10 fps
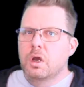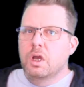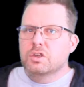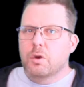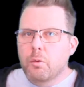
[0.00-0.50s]

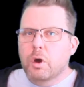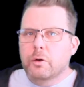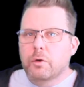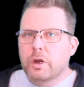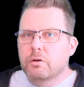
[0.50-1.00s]
So I want
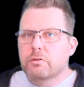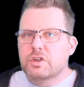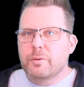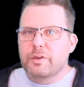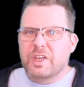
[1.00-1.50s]
to run over
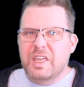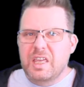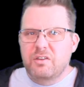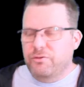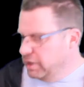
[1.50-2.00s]
some of the
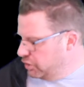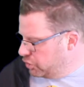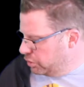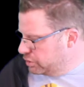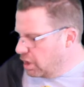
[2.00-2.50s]
key
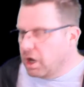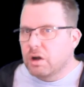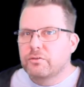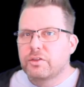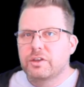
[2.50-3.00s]
features
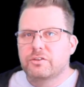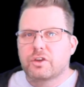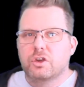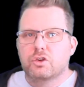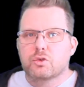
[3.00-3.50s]
of this
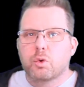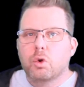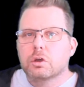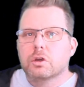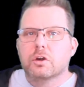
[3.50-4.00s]

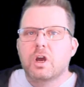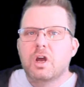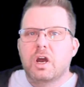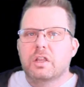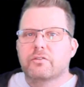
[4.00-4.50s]
controller,
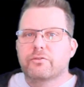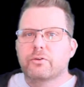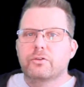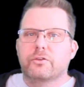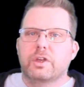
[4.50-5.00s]
and the
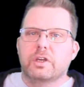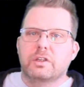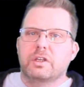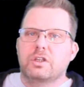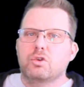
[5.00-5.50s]
first thing
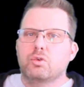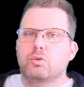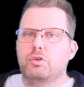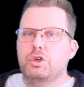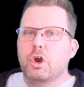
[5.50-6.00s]
that
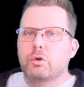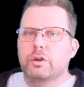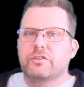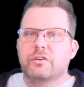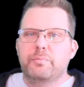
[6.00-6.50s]
you
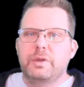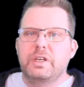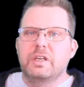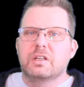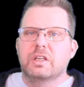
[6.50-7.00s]
notice
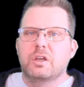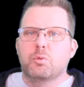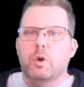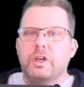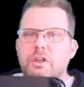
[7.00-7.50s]
immediately
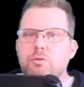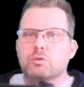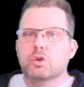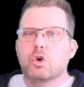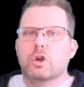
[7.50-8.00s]
when you
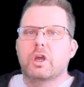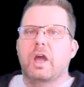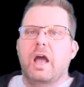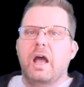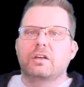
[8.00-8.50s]
look
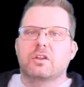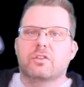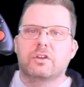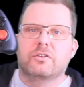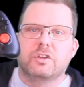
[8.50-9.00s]
at
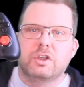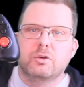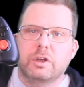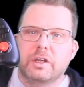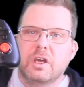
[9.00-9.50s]
this
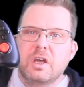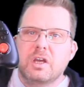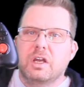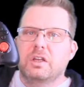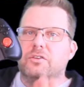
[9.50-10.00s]
unit
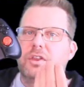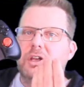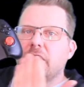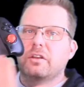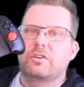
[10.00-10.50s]
is
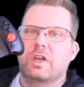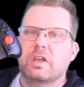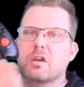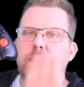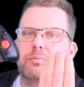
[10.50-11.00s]
that it is a
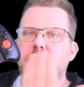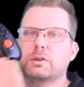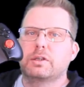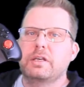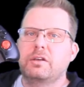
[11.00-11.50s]

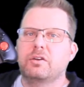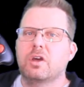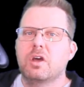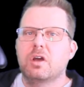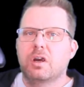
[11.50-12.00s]
complete
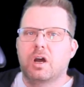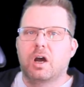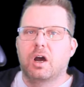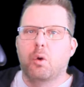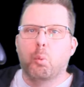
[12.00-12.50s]

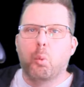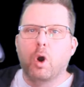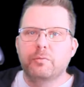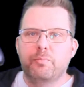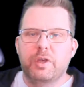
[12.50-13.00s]

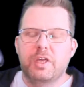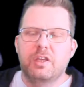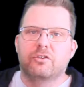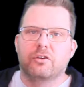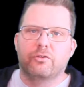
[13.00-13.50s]

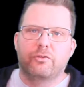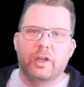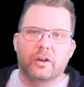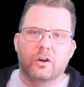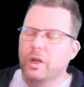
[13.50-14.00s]
one-piece
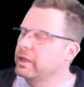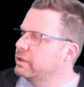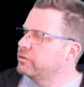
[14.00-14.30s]
affair. It